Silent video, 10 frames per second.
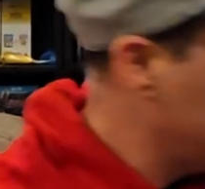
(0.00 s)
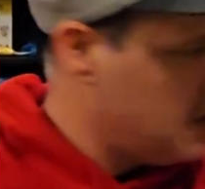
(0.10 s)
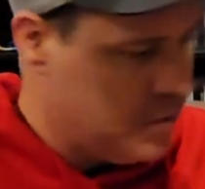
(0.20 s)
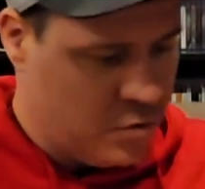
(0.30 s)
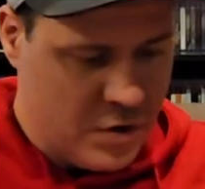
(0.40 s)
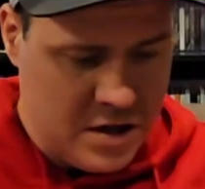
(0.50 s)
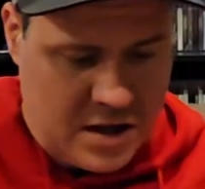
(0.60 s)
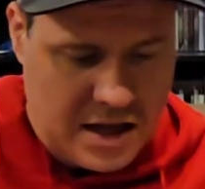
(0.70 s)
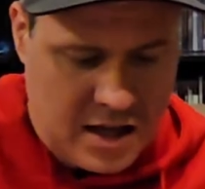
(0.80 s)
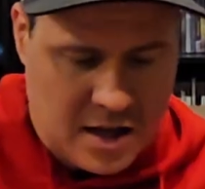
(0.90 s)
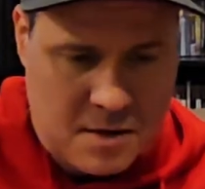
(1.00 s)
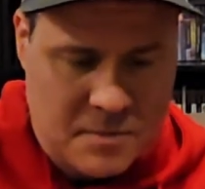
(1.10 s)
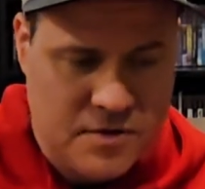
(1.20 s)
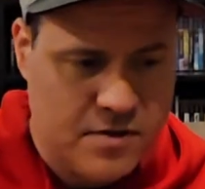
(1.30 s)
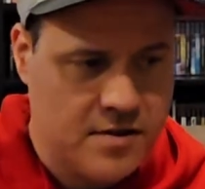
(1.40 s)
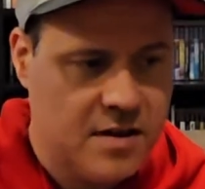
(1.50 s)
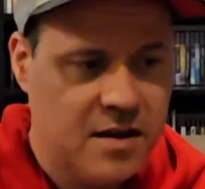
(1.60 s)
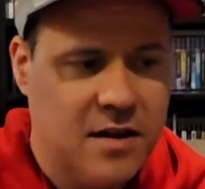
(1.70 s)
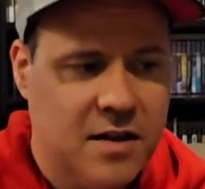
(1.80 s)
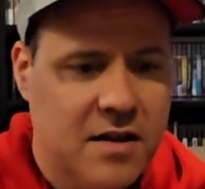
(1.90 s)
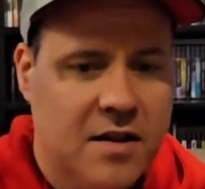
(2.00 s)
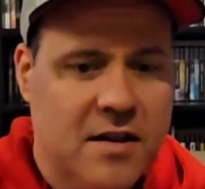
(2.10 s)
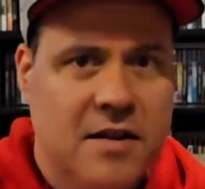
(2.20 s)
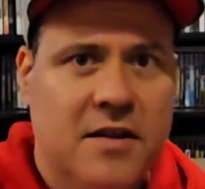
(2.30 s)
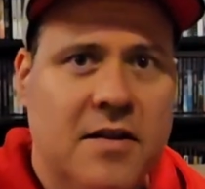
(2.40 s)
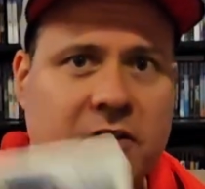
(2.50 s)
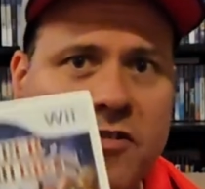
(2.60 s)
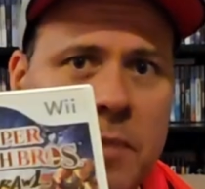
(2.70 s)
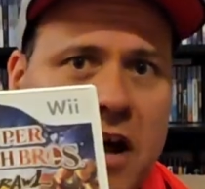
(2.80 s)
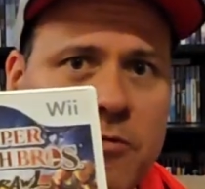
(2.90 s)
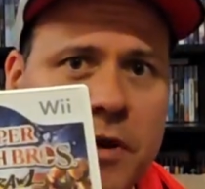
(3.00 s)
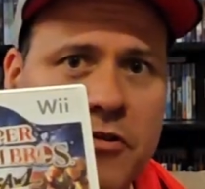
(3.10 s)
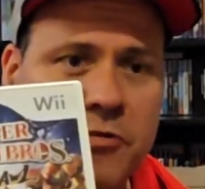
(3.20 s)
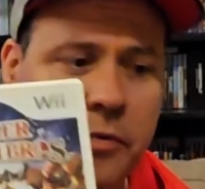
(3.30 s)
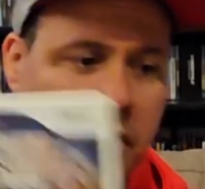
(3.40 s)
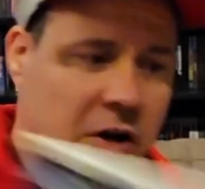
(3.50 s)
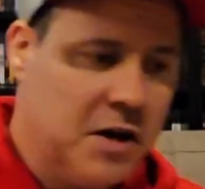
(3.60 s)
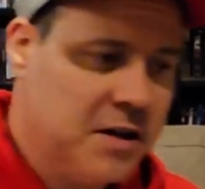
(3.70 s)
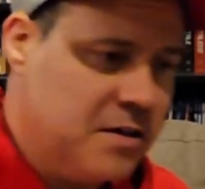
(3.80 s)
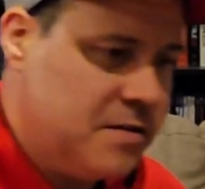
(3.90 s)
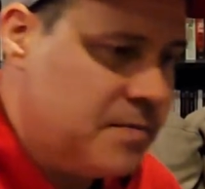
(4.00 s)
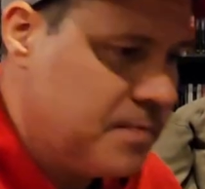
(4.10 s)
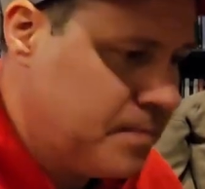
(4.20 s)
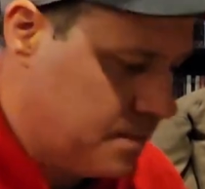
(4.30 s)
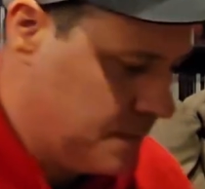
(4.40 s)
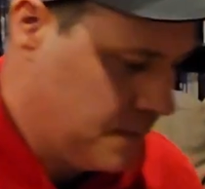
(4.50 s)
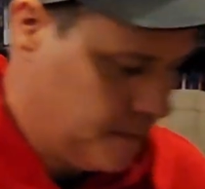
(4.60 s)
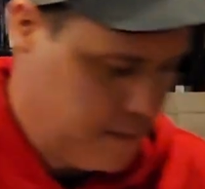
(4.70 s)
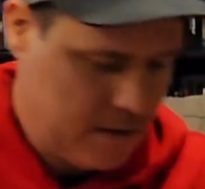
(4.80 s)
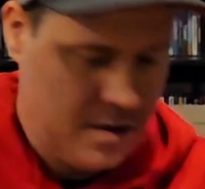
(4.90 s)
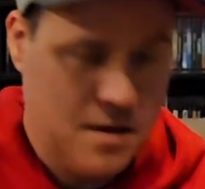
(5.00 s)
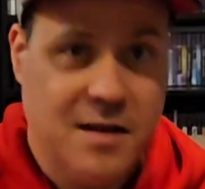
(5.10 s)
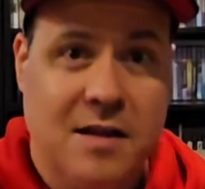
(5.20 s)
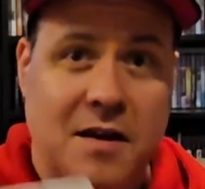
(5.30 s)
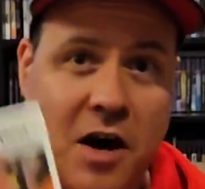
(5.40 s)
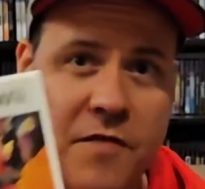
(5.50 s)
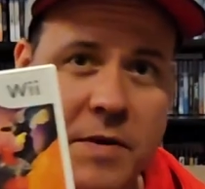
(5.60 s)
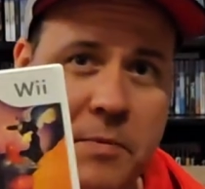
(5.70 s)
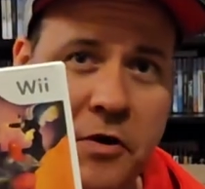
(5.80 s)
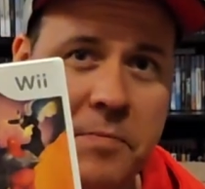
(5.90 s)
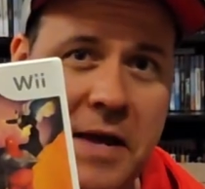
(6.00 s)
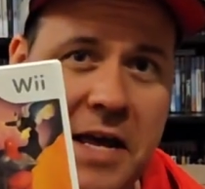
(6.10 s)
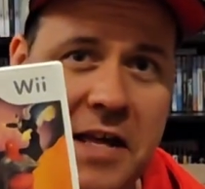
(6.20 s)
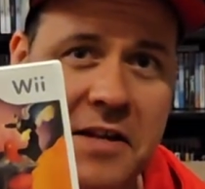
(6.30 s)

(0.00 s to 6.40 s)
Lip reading: couple of Wii games. Smash Brothers Brawl. Harvey Birdman.